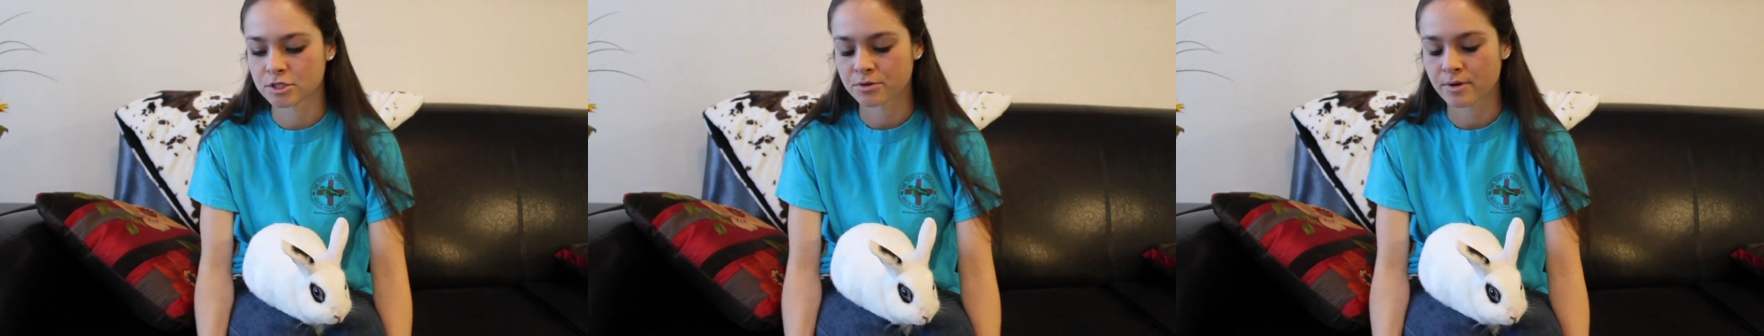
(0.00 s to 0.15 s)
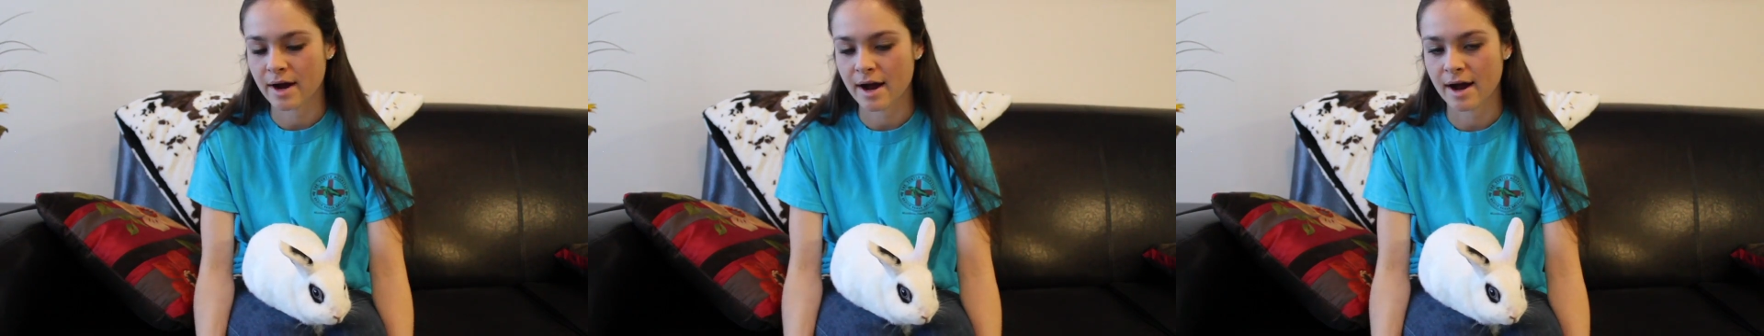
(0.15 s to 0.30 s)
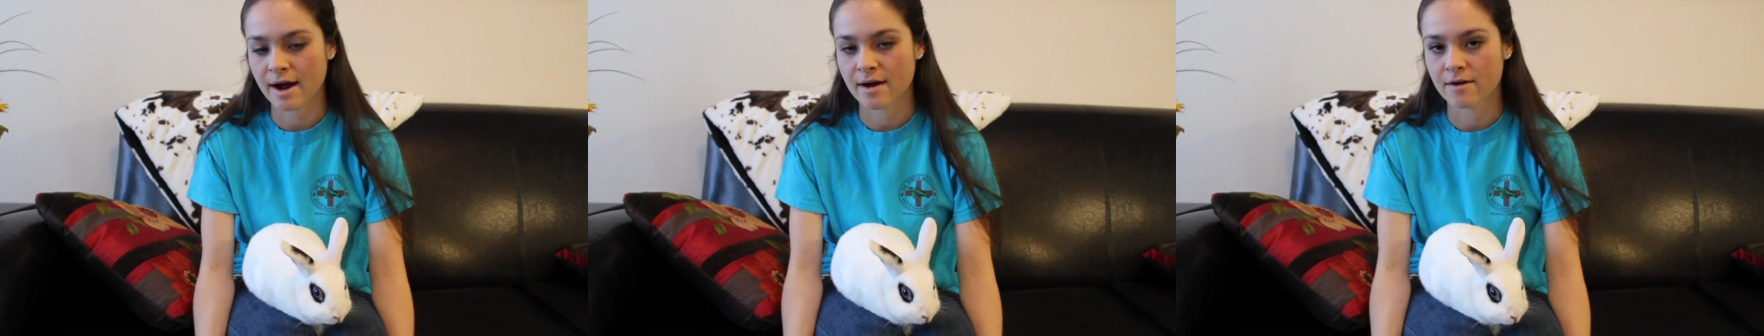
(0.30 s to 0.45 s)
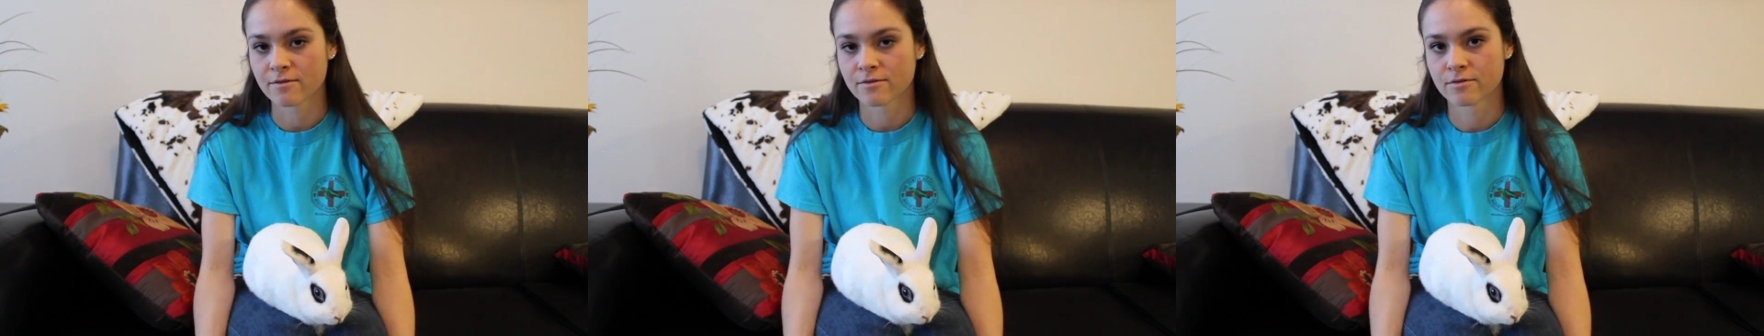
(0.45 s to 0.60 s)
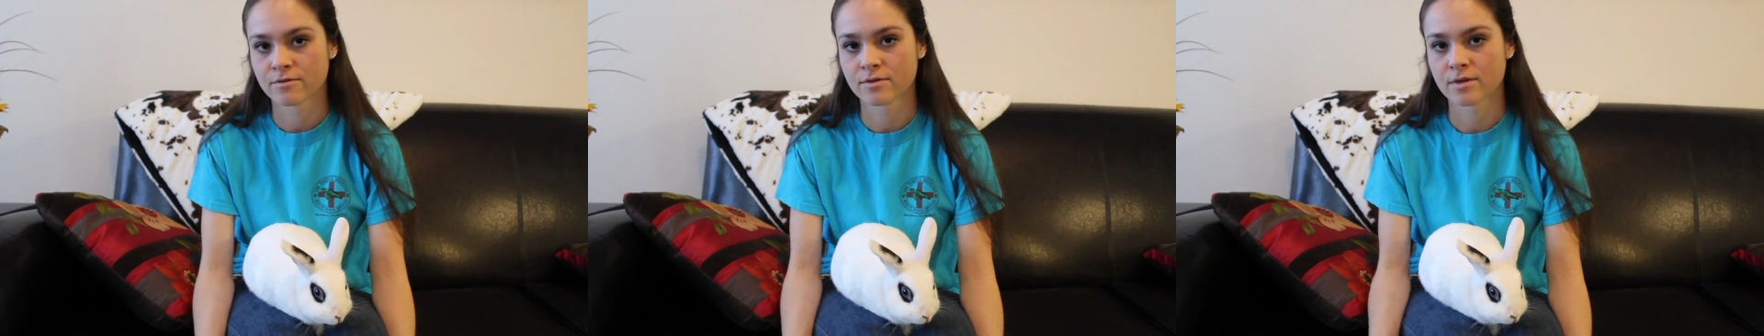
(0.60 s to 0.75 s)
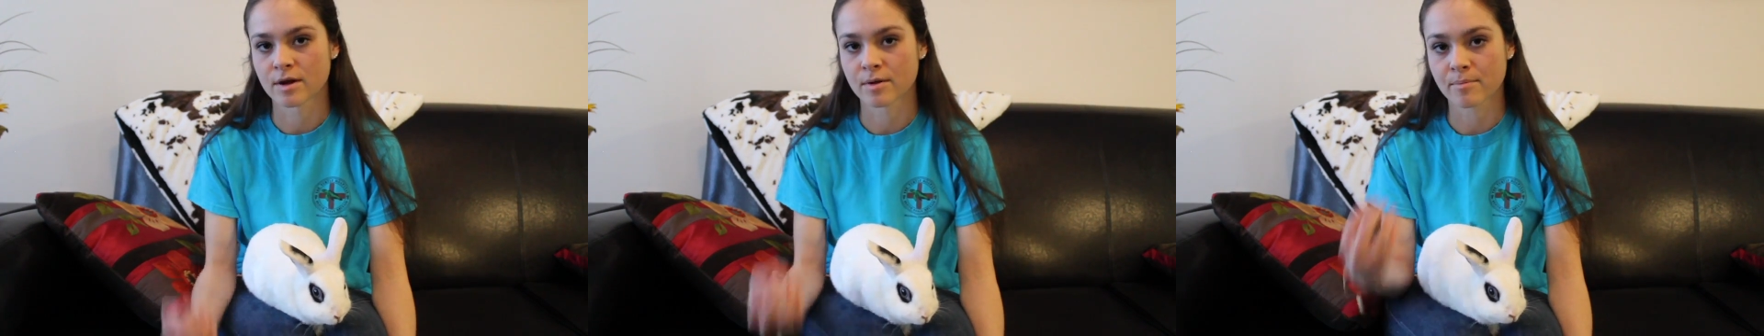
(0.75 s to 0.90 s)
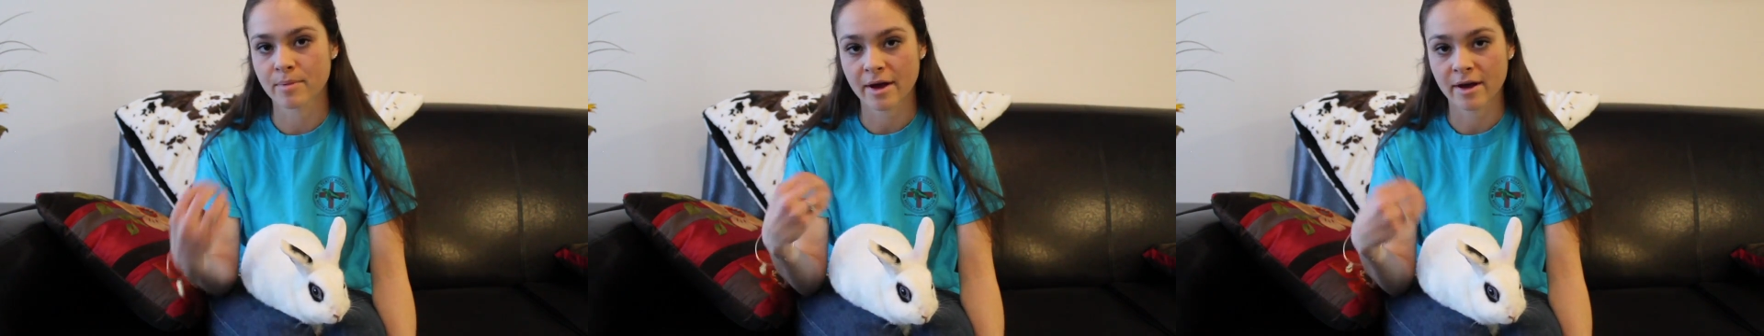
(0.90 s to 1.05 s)
to have
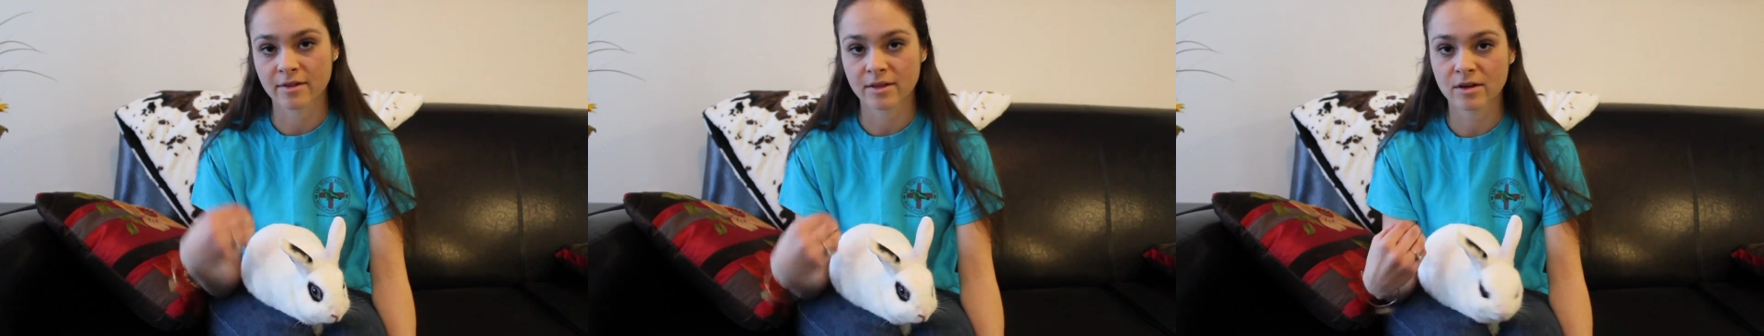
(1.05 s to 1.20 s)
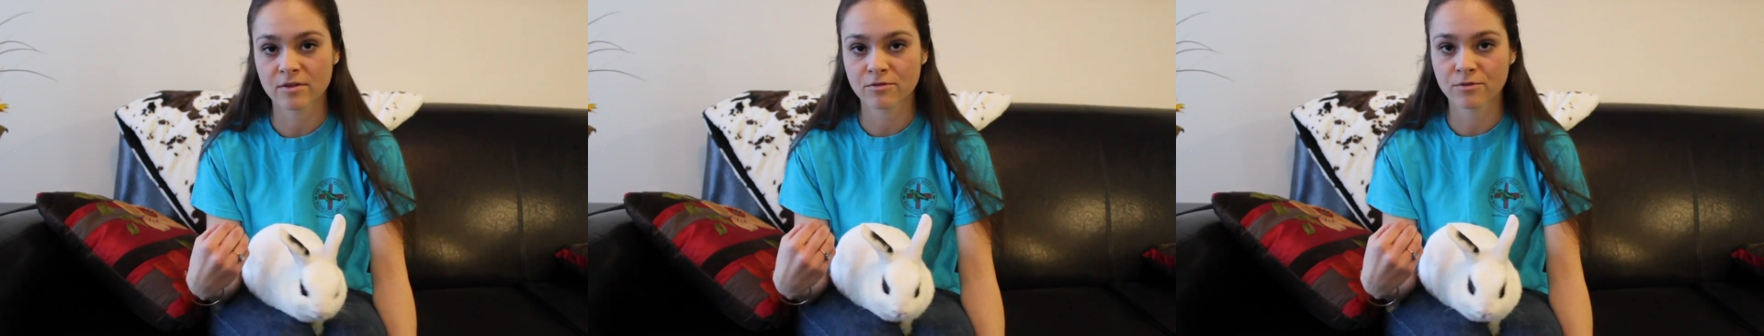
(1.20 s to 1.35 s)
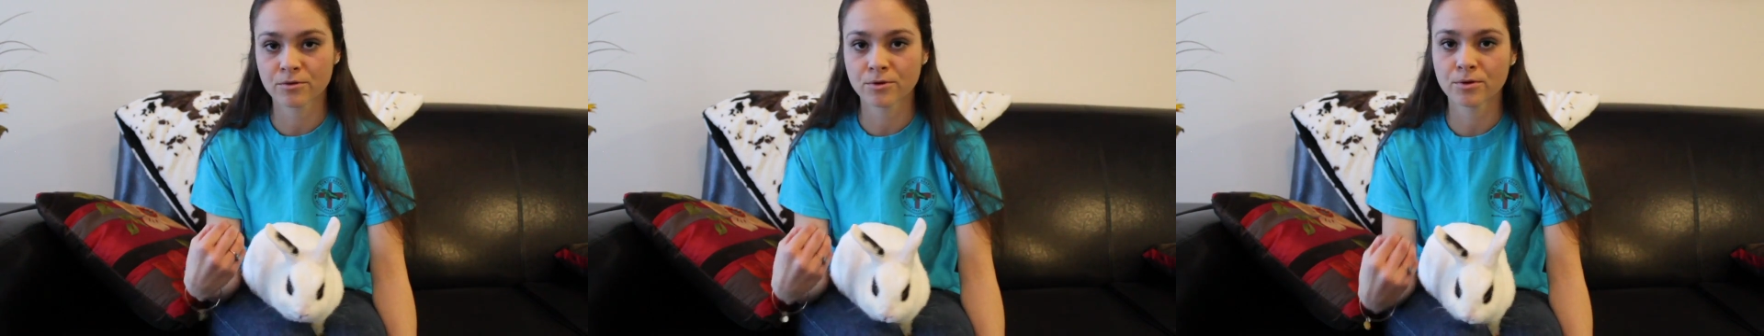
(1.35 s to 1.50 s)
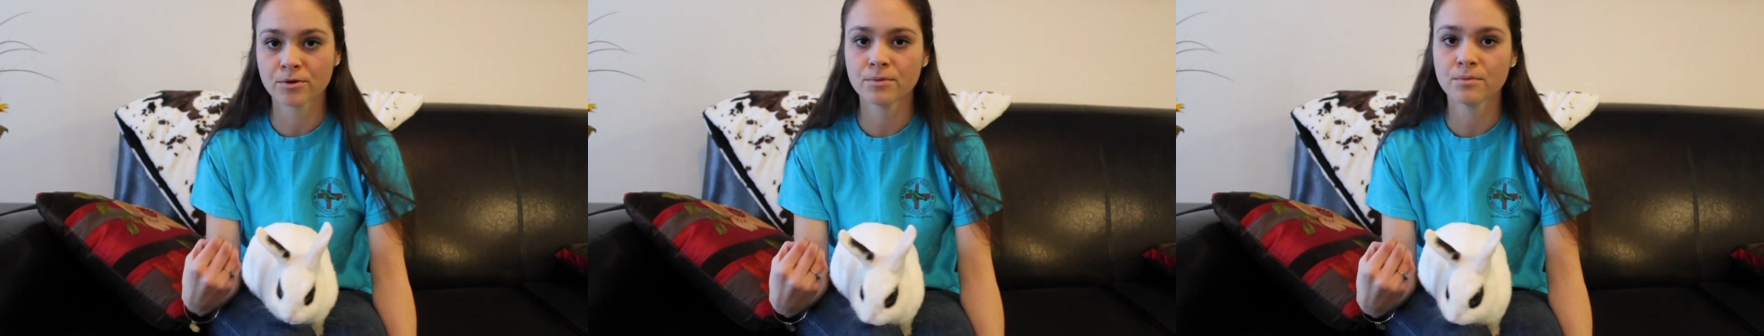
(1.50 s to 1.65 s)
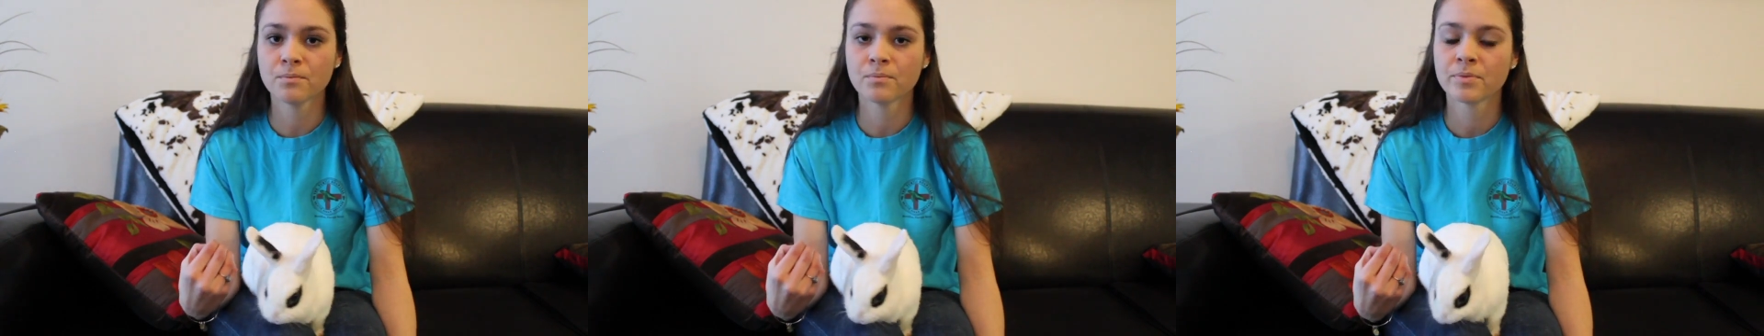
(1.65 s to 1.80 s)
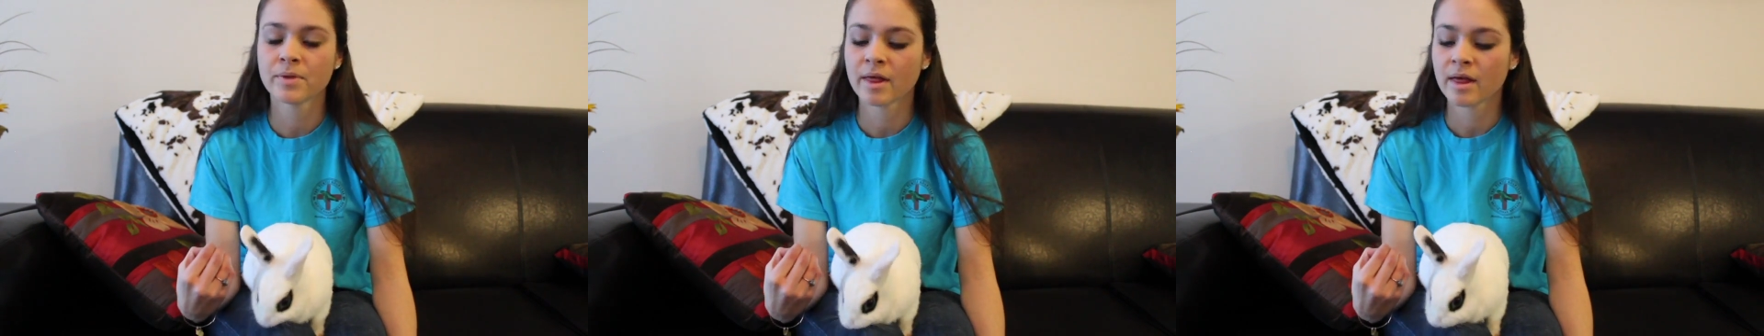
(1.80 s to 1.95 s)
their pellet food.